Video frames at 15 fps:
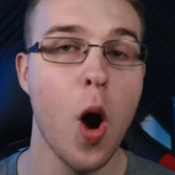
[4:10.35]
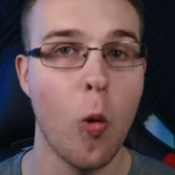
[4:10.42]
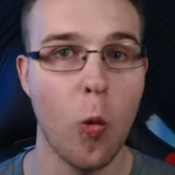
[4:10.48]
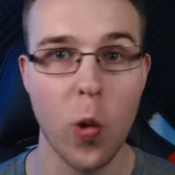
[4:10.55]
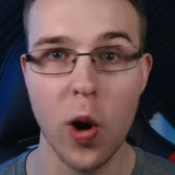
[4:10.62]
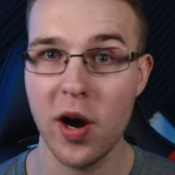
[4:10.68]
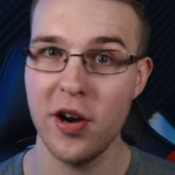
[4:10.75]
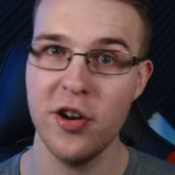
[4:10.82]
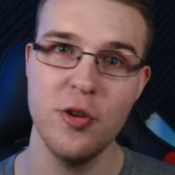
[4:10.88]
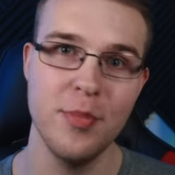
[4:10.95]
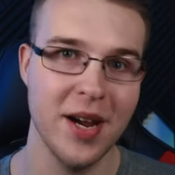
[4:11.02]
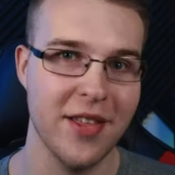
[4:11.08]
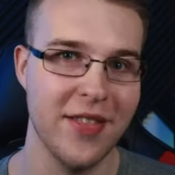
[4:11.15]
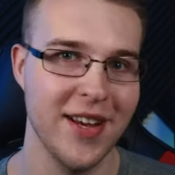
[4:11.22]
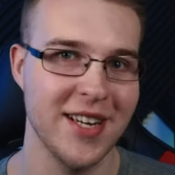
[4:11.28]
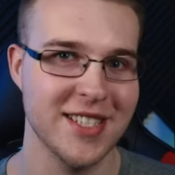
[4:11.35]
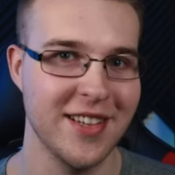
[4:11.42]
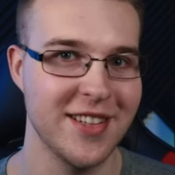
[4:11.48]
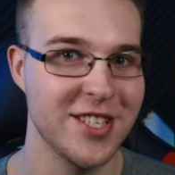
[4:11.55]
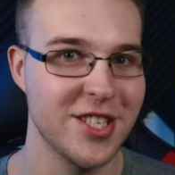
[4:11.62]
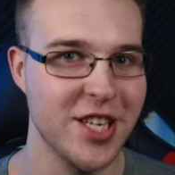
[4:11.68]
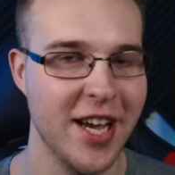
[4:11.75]
We're gonna do big things
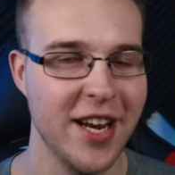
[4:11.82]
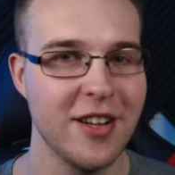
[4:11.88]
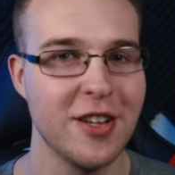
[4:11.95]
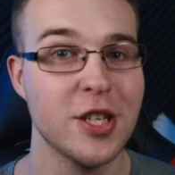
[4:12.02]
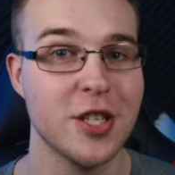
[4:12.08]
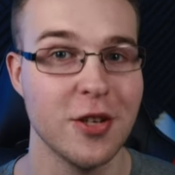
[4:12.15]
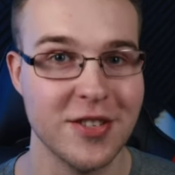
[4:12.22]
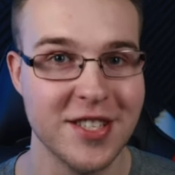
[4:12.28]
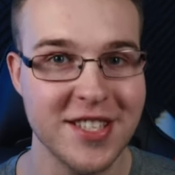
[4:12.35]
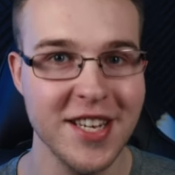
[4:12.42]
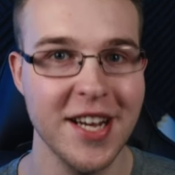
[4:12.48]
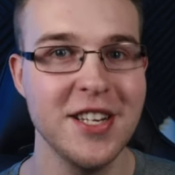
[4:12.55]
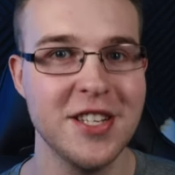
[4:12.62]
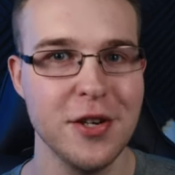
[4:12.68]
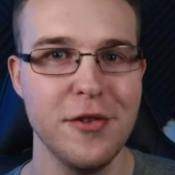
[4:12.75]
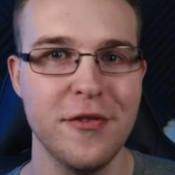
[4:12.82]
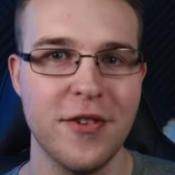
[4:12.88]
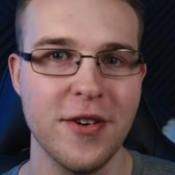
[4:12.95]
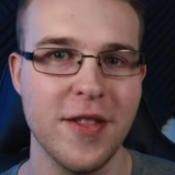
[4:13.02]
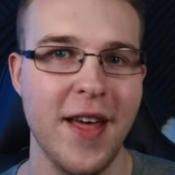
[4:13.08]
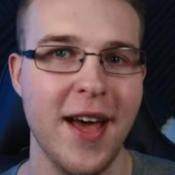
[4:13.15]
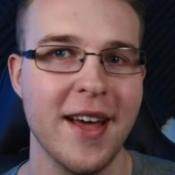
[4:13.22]
on this channel, so stay tuned
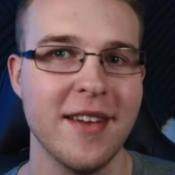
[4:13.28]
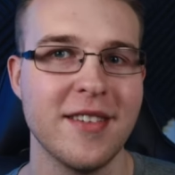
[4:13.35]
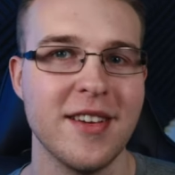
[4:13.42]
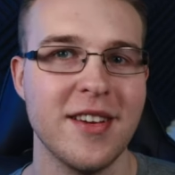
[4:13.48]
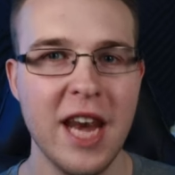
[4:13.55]
for that.